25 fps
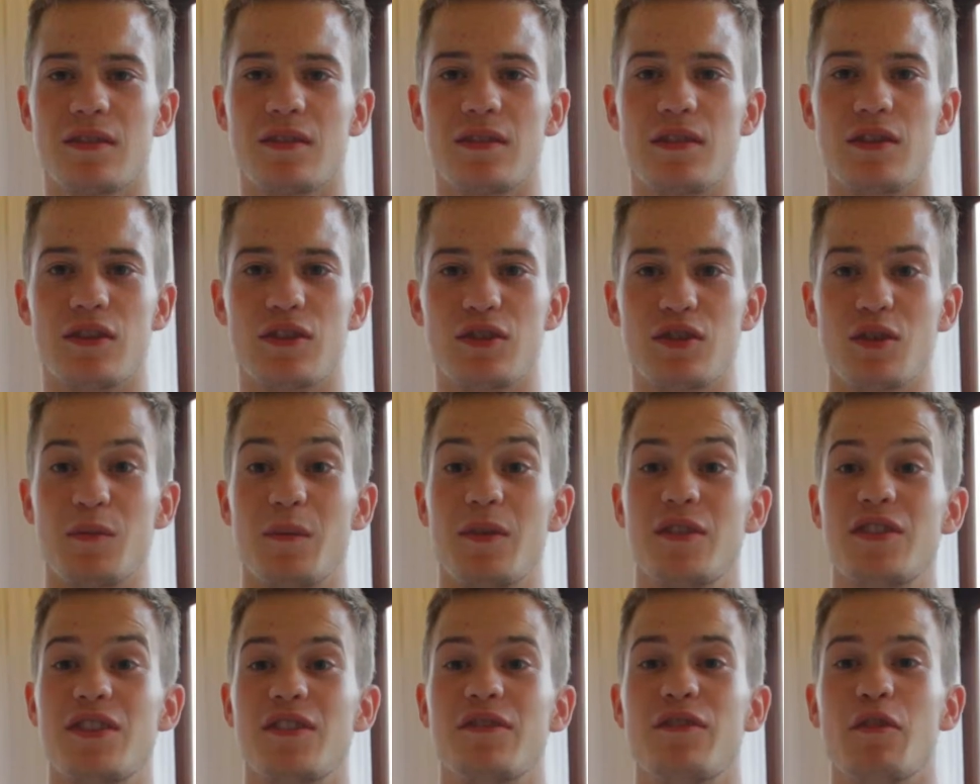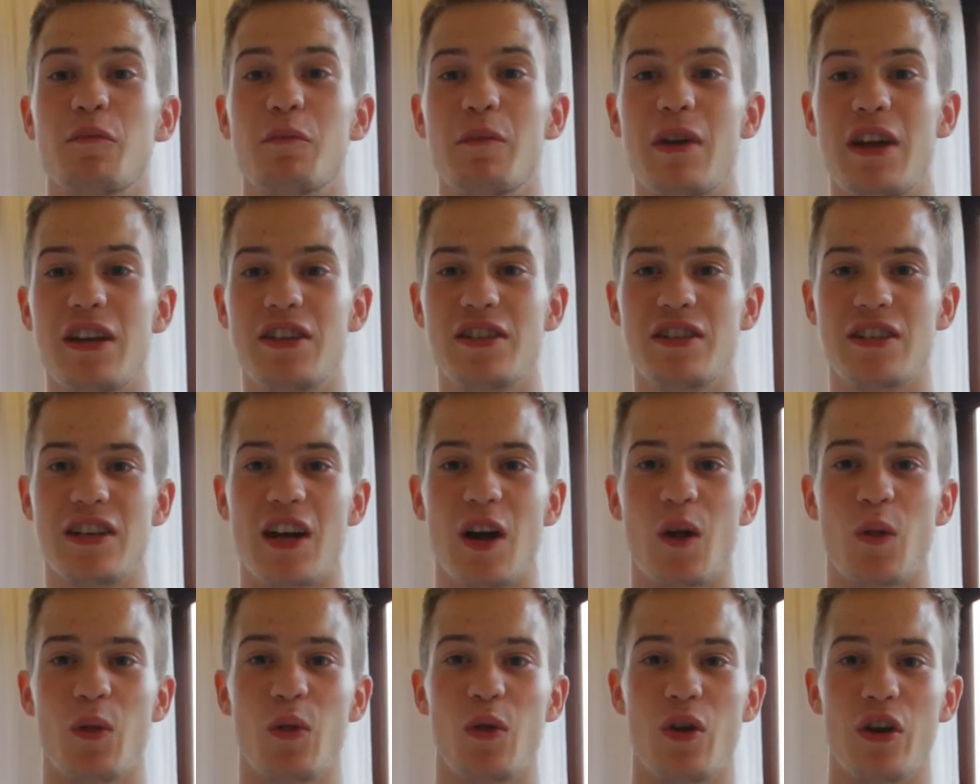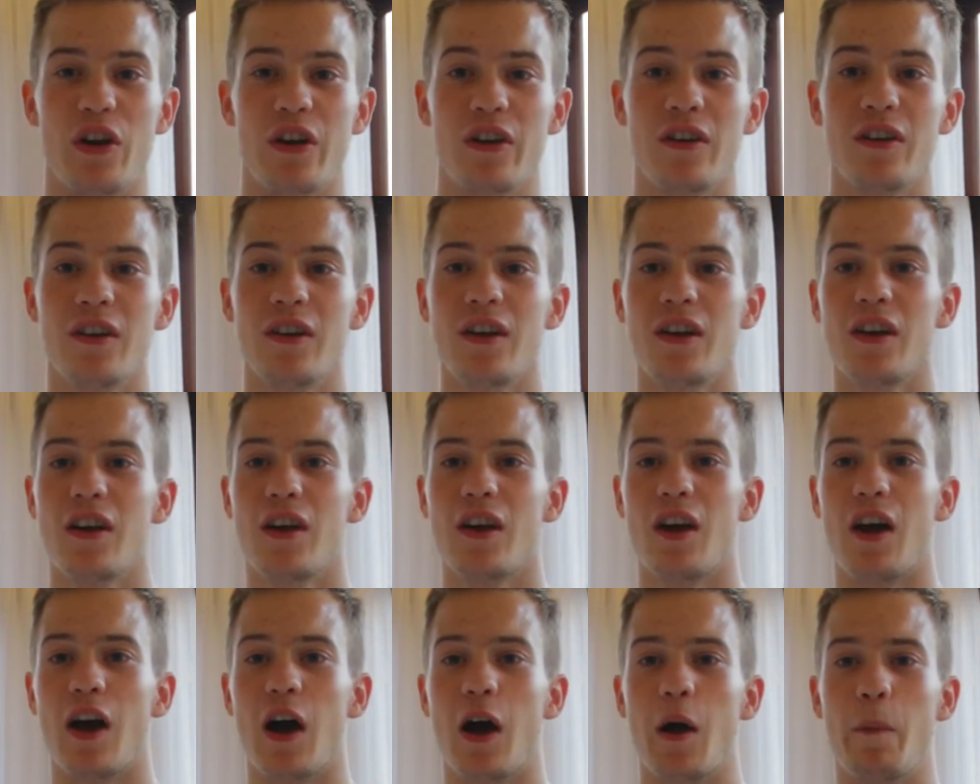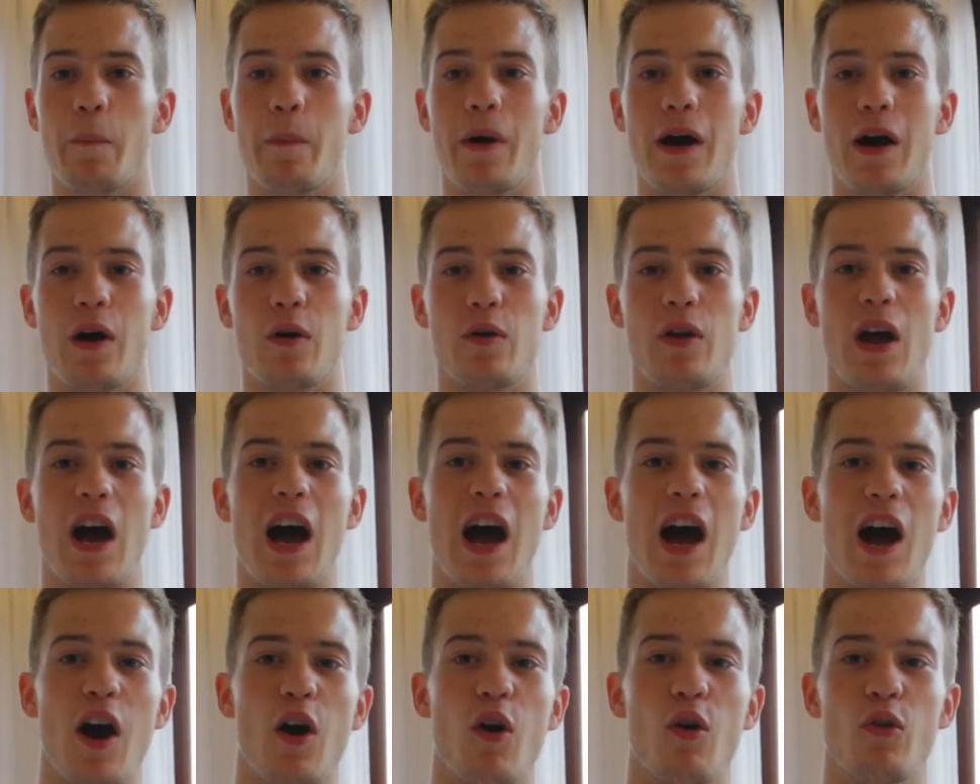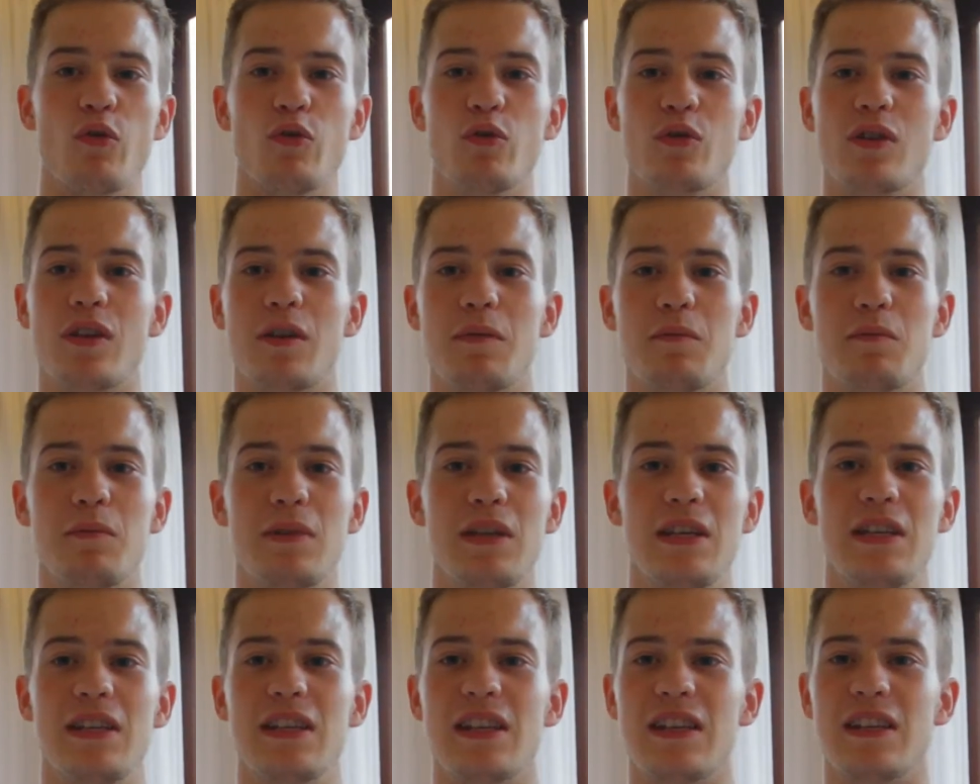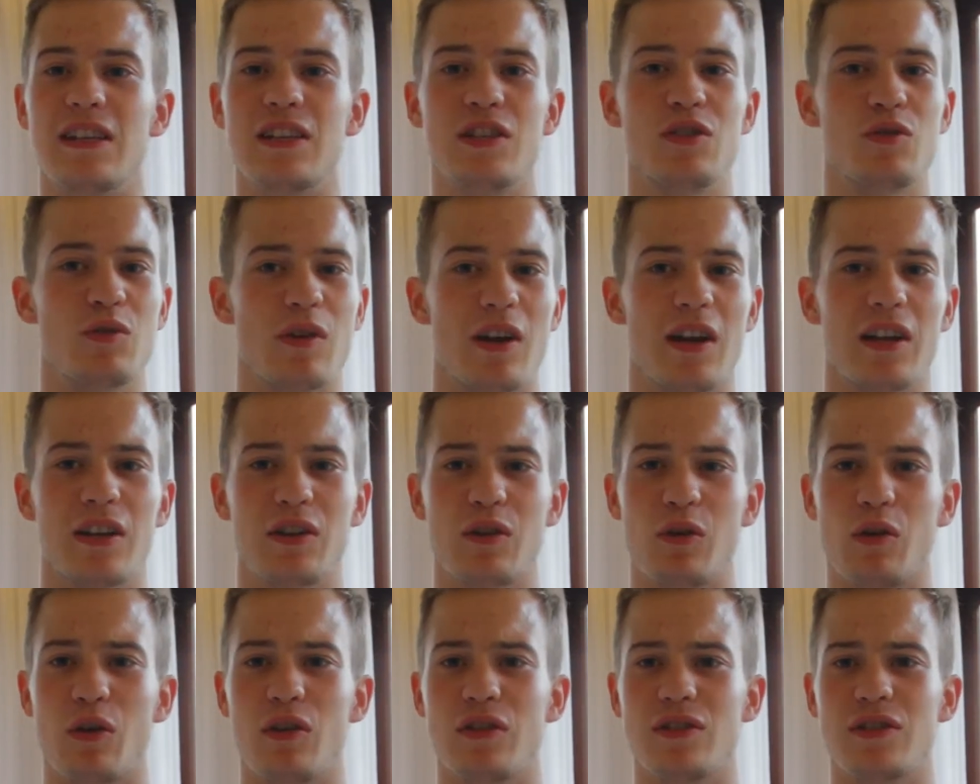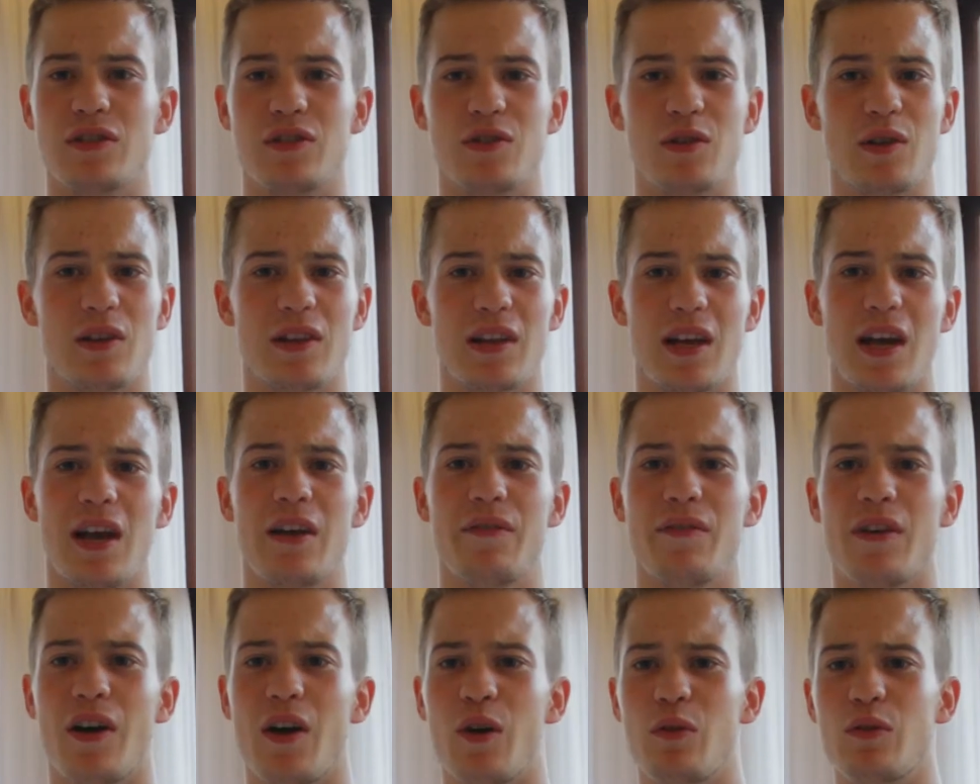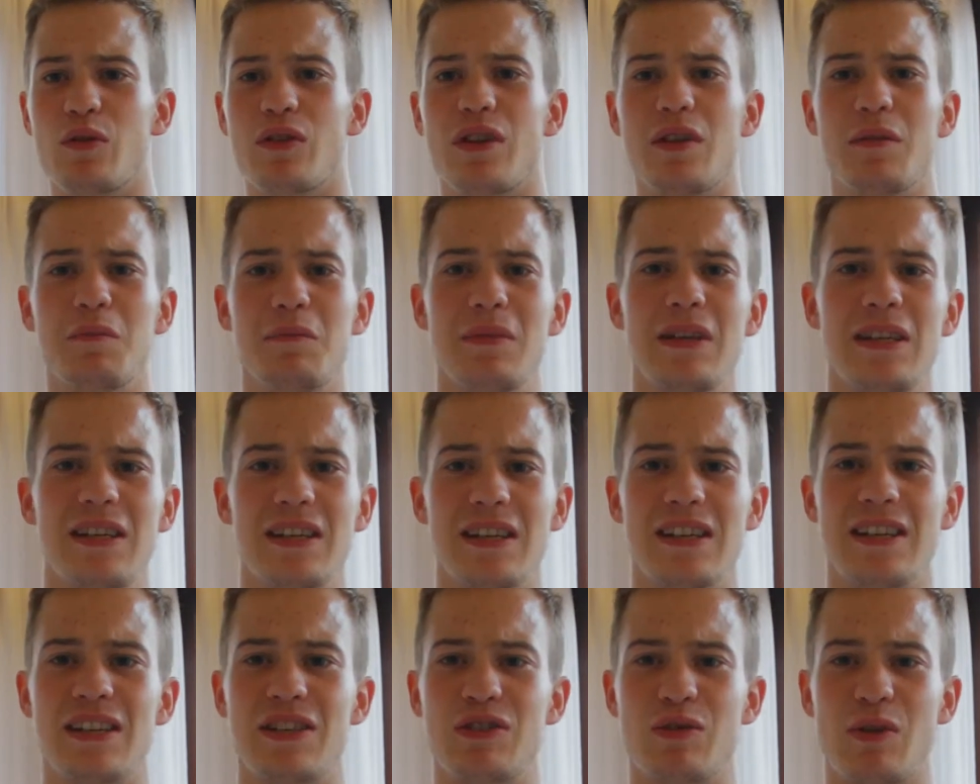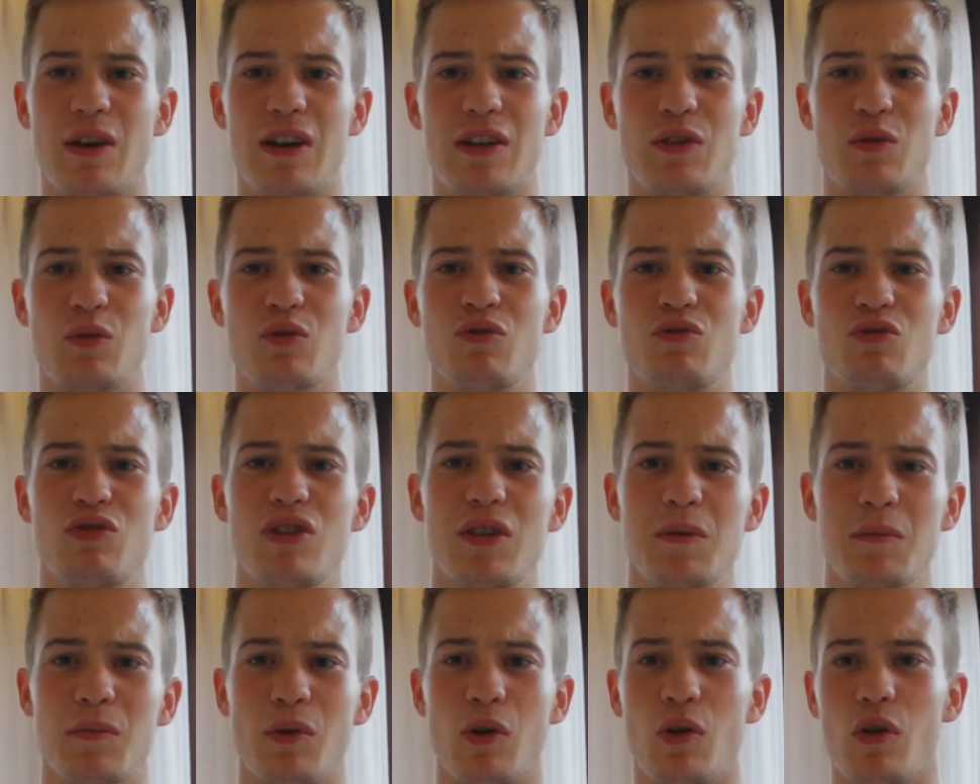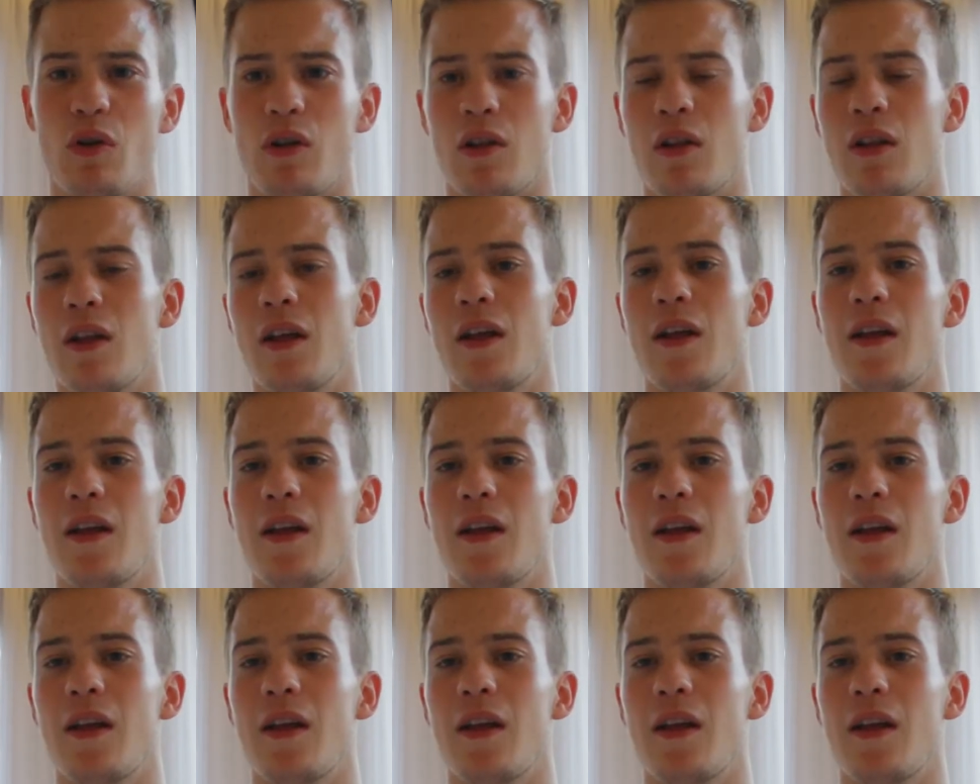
there's so much information out there about how you can meet and attract girls into your life, how you can meet and attract your dream girl,